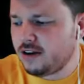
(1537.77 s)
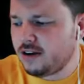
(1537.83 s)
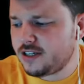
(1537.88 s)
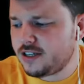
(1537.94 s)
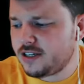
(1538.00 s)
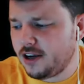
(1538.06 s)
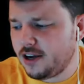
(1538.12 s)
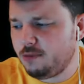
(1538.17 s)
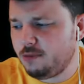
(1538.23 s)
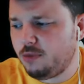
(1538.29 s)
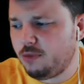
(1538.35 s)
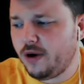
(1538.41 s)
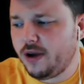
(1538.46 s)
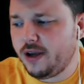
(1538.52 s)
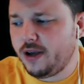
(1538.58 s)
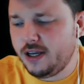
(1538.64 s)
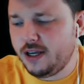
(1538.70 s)
got a good
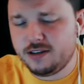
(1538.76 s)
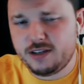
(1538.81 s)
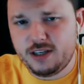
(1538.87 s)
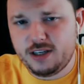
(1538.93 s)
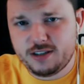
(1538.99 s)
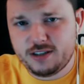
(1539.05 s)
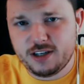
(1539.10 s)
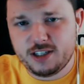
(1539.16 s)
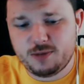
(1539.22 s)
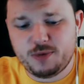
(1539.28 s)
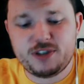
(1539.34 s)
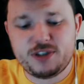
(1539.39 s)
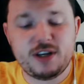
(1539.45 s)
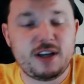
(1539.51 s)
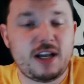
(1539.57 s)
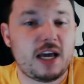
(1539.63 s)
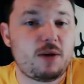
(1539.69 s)
point. He says,
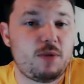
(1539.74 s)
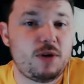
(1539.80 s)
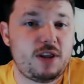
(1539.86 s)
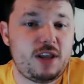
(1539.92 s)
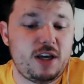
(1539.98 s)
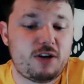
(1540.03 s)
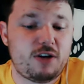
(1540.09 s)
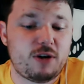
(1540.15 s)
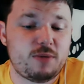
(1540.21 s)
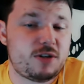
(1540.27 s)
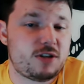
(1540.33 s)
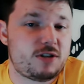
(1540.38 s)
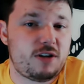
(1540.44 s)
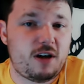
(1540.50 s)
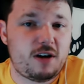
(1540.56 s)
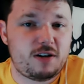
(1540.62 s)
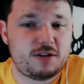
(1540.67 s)
like with the Crimson
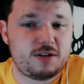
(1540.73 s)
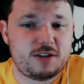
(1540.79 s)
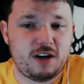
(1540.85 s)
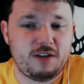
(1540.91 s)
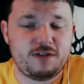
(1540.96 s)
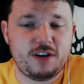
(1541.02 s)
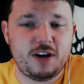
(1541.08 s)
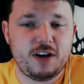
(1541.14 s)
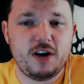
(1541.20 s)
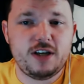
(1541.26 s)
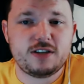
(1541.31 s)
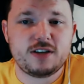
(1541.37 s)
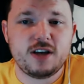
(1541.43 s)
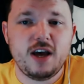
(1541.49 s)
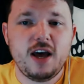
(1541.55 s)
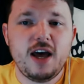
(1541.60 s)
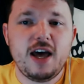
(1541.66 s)
Slaughter stuff,
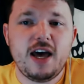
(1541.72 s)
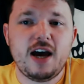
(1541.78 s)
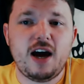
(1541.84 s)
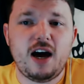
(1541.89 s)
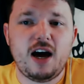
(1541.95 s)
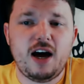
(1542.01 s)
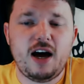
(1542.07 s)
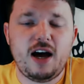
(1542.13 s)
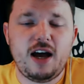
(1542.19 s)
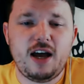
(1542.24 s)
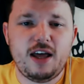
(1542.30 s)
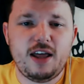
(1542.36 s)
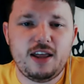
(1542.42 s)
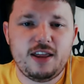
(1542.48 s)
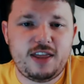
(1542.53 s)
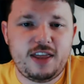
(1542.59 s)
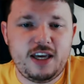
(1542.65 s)

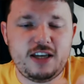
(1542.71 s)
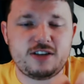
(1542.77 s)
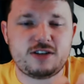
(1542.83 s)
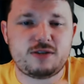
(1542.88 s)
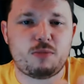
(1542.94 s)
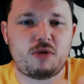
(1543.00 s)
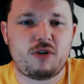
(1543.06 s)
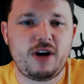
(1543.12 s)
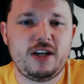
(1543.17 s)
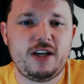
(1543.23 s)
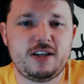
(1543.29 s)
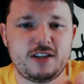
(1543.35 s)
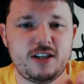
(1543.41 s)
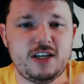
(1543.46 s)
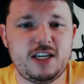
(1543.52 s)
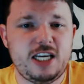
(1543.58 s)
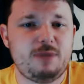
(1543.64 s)
these Marines in
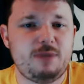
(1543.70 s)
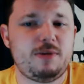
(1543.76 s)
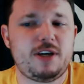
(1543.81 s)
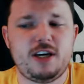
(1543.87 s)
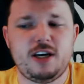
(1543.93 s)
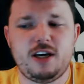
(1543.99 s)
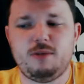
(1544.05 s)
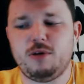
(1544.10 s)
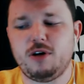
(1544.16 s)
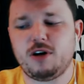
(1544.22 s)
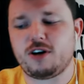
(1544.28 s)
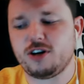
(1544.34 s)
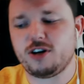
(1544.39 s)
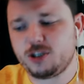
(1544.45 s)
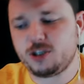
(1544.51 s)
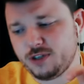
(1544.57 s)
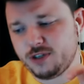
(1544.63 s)
the Demonkin book are
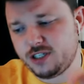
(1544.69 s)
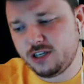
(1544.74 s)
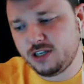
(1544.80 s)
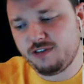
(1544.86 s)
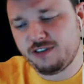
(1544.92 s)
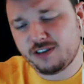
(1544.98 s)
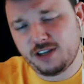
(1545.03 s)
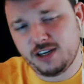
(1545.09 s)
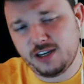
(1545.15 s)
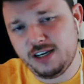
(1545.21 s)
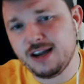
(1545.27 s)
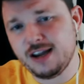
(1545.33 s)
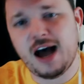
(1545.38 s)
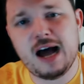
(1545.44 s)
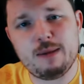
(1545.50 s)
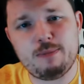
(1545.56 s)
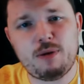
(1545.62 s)
specifically
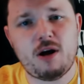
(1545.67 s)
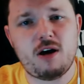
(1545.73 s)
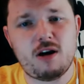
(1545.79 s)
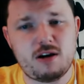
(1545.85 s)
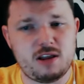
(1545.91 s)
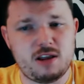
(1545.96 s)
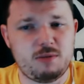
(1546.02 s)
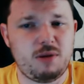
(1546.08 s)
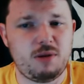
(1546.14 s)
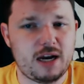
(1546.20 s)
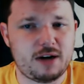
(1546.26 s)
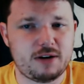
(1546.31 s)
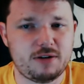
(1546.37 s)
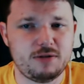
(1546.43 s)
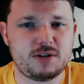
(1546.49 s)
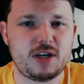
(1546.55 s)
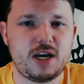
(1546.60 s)
not part of the Black
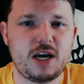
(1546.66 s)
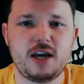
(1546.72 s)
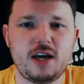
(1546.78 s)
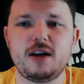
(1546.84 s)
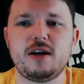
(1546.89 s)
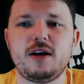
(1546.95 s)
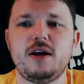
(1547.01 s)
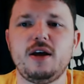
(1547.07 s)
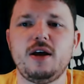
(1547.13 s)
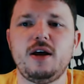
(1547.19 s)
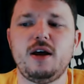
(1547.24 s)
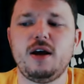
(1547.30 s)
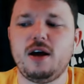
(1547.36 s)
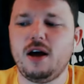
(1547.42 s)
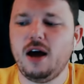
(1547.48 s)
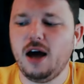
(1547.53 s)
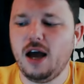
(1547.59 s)
Crusade.
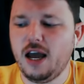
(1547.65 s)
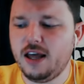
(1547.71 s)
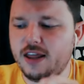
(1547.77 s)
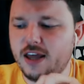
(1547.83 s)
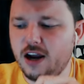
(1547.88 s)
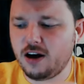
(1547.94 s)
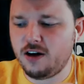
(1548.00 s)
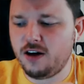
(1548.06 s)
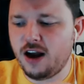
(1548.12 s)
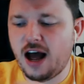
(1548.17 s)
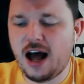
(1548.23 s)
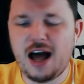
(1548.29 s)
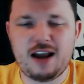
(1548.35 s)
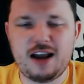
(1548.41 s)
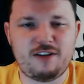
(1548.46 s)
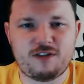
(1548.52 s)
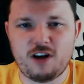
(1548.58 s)
They are
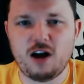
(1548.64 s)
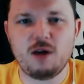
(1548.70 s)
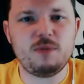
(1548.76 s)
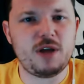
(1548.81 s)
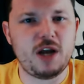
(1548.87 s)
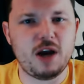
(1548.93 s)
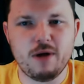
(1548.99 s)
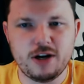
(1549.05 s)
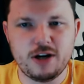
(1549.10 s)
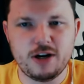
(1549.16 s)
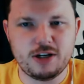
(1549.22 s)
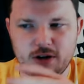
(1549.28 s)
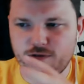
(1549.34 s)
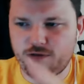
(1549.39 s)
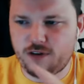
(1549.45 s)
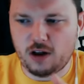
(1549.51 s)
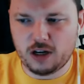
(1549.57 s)
not from the
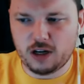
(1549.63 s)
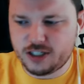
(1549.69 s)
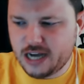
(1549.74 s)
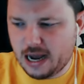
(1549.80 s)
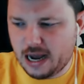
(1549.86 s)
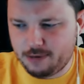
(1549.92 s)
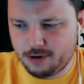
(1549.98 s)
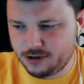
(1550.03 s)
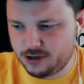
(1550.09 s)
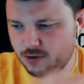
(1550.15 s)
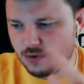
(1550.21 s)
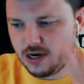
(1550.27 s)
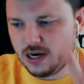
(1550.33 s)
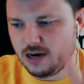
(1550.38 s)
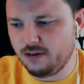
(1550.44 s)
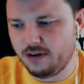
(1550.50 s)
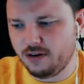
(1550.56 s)
original Fallen chapters or
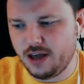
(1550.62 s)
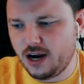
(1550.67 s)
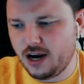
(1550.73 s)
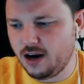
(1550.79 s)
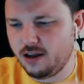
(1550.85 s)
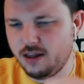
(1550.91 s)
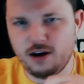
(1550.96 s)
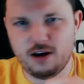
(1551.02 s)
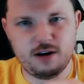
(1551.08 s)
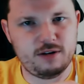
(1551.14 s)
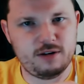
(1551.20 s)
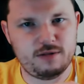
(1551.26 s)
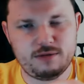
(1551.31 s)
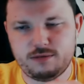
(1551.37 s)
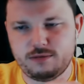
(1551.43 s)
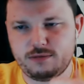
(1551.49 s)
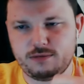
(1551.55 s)
whatever. They're
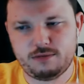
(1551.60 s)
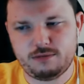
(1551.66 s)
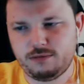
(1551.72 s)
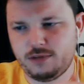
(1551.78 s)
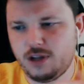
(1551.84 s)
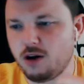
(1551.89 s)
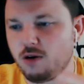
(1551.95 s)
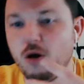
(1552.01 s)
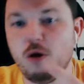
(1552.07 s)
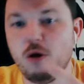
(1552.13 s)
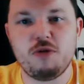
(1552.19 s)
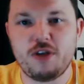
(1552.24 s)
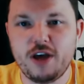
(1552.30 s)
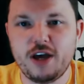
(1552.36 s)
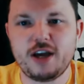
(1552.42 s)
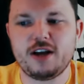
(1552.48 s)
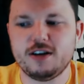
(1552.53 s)
their own
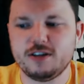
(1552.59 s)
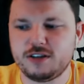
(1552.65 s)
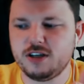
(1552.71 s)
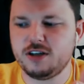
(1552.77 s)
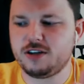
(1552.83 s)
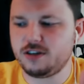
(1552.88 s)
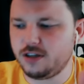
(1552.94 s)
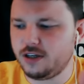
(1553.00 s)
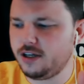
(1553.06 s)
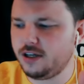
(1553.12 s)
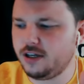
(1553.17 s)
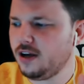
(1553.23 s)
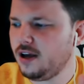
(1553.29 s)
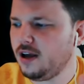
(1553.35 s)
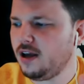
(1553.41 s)
thing essentially,